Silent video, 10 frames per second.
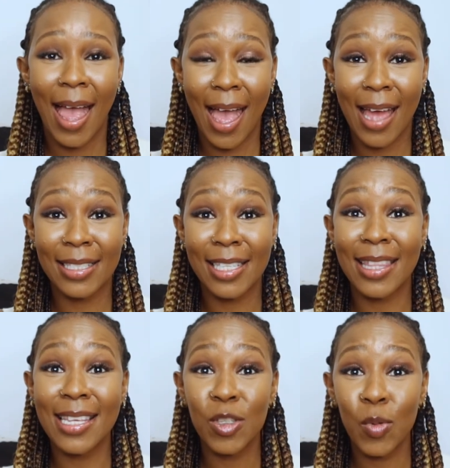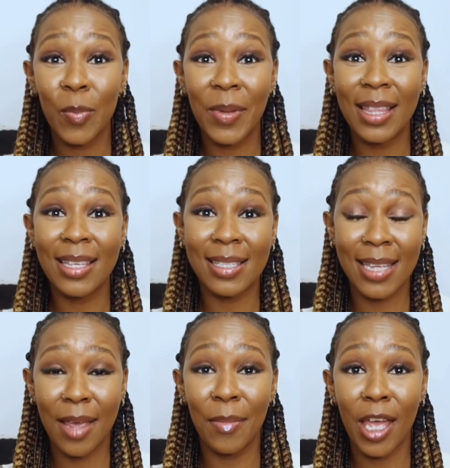And this will be the
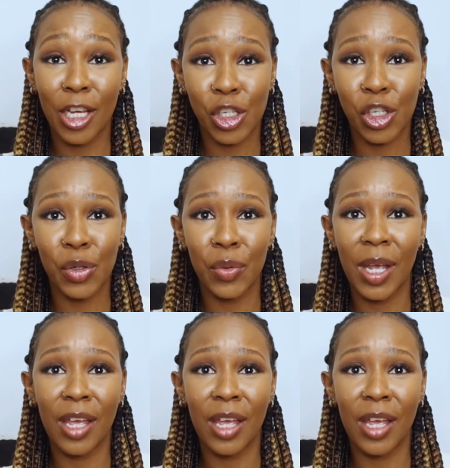same issue